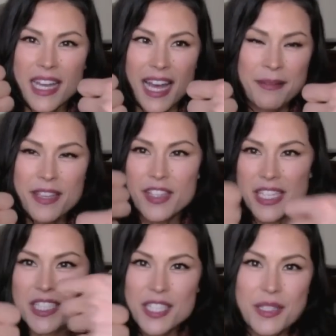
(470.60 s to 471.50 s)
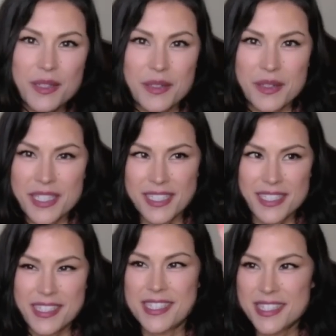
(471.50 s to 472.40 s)
I'm giving it 2,
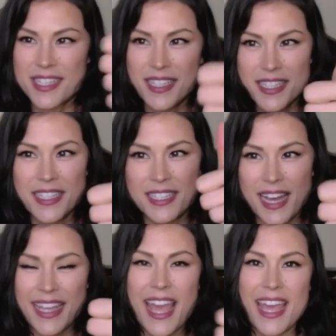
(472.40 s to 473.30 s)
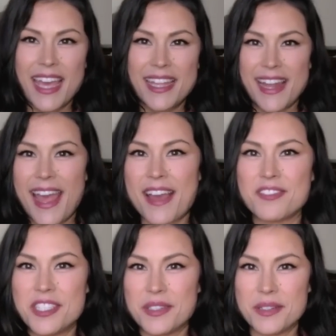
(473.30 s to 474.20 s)
cause I can, I have
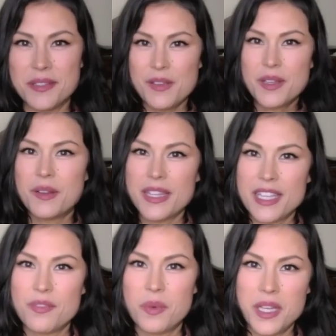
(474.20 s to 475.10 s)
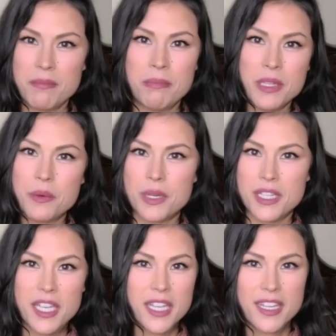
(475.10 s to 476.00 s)
to. You can only give one blue
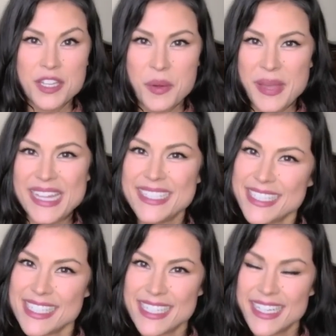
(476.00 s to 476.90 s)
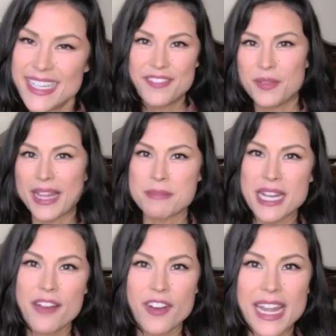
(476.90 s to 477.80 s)
one, do it. If you'd like me to
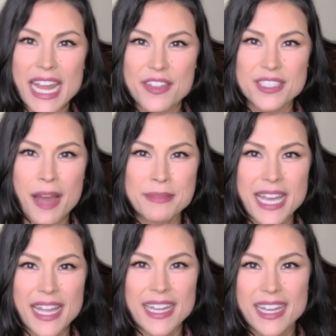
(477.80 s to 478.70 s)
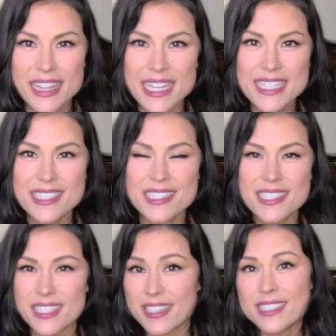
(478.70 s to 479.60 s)
cover any other top 10
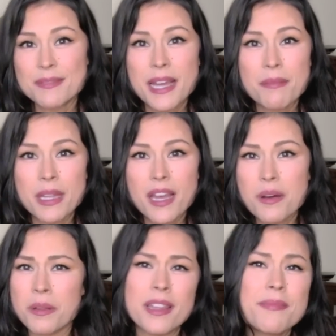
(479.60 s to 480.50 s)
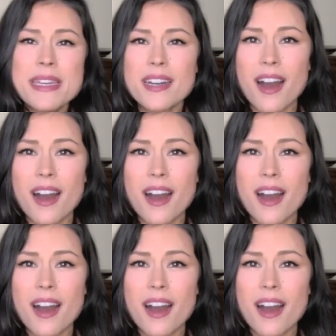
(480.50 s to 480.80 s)
lists, list them down below. Leave me a